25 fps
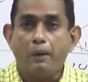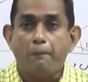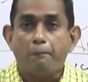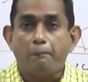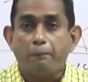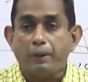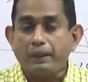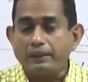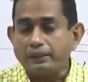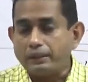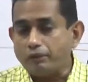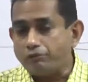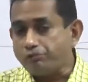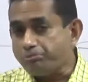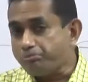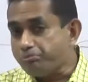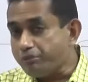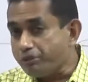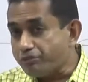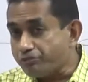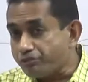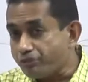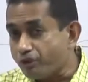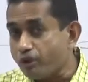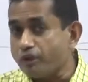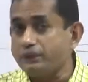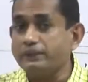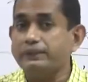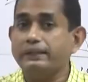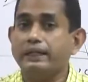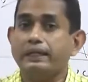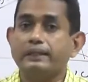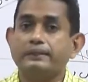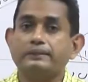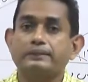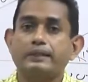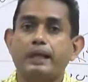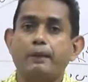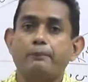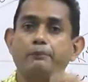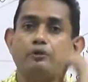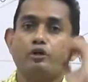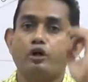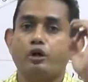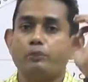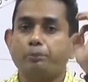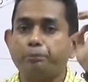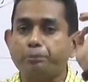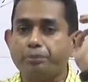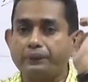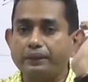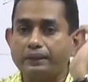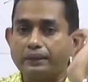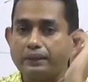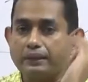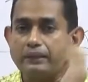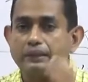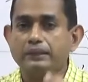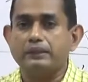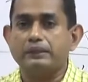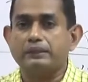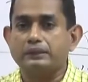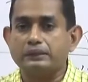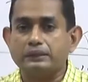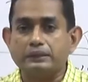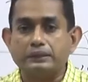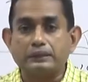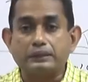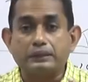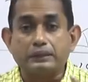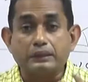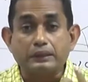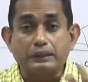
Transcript: But if before the exam your parents